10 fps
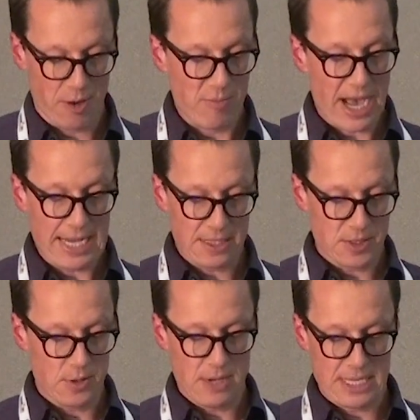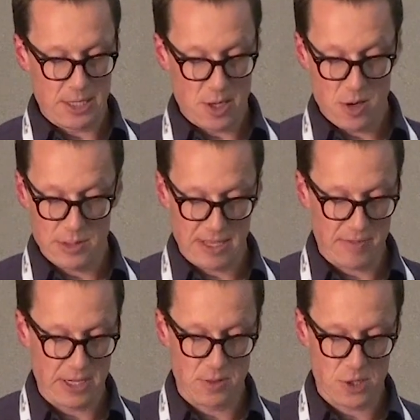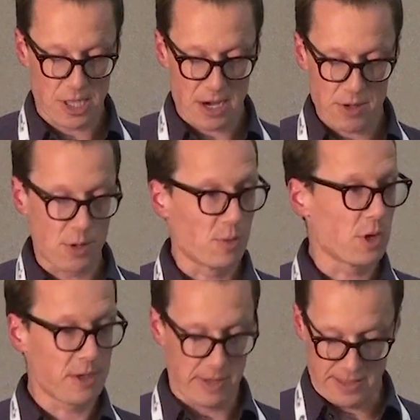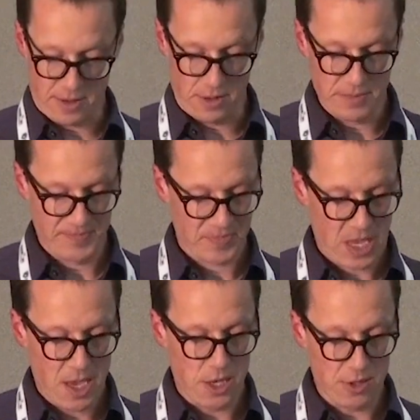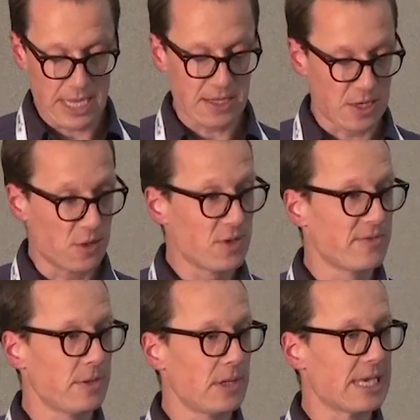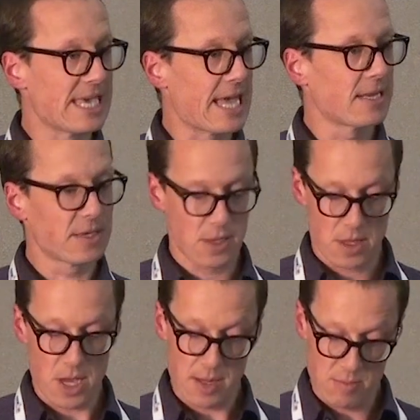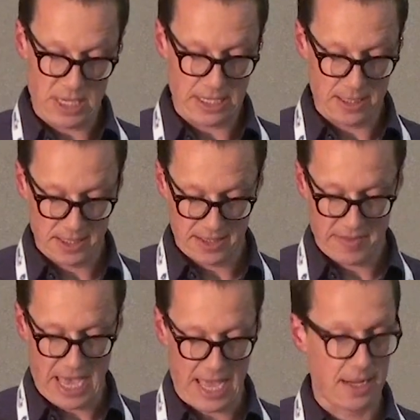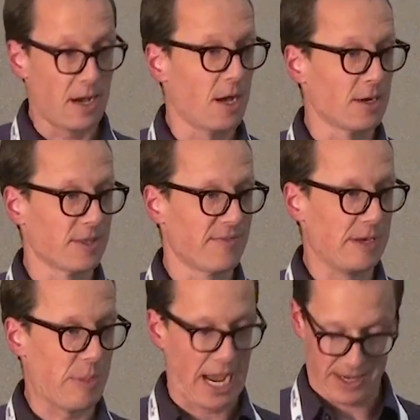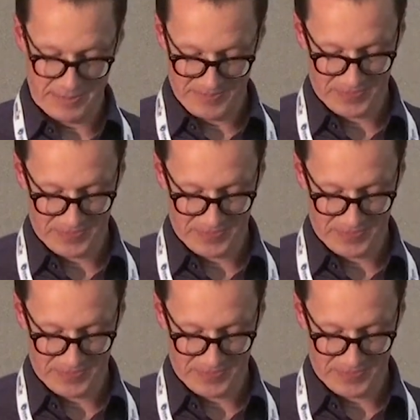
Combine the two, and you know that when you share your work with her, you get useful yet unambiguous and honest feedback.